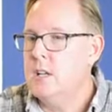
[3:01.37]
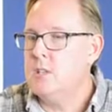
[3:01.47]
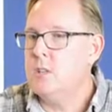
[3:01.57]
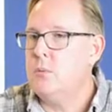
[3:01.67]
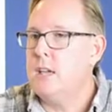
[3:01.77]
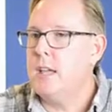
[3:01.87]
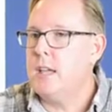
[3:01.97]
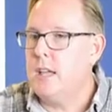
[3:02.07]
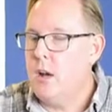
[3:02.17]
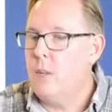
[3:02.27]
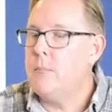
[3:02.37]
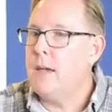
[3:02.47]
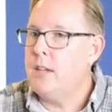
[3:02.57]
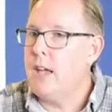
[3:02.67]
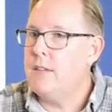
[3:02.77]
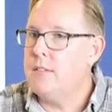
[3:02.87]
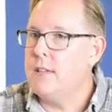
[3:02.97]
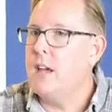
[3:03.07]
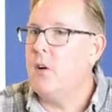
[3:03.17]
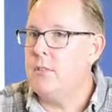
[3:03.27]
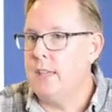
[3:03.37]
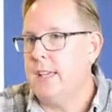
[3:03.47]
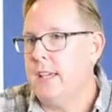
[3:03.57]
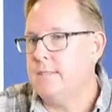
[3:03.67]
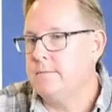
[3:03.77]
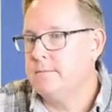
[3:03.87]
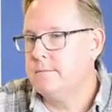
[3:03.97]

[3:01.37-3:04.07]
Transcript: so that we can help make everything healthy again.